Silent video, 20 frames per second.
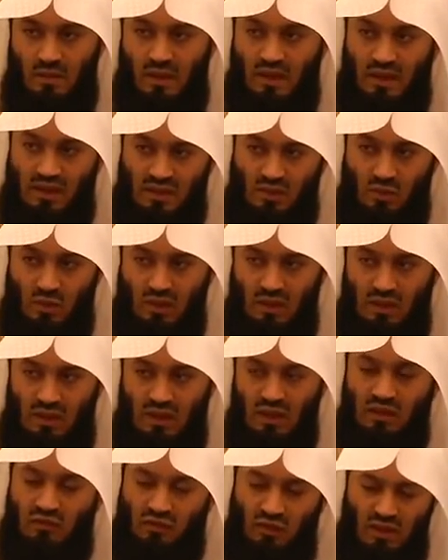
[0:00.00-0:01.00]
By His
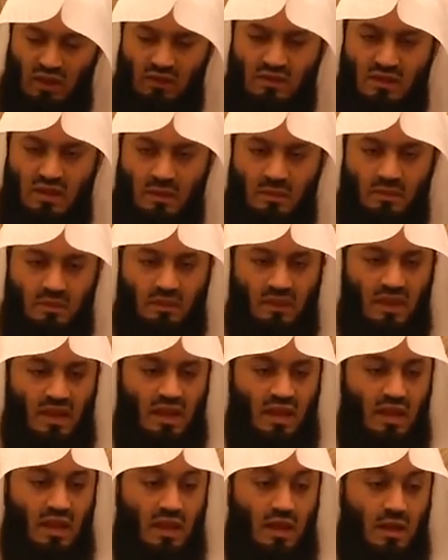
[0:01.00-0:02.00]
will, He forgives them.
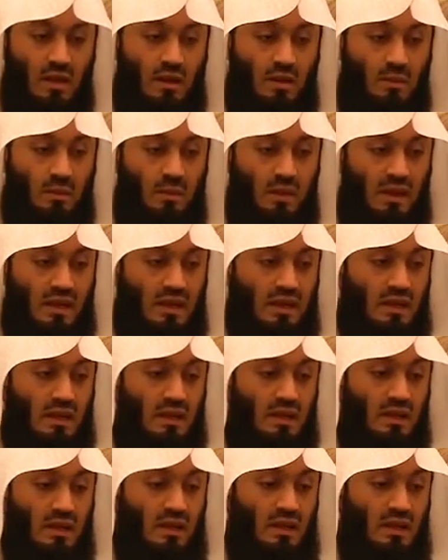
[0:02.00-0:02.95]
But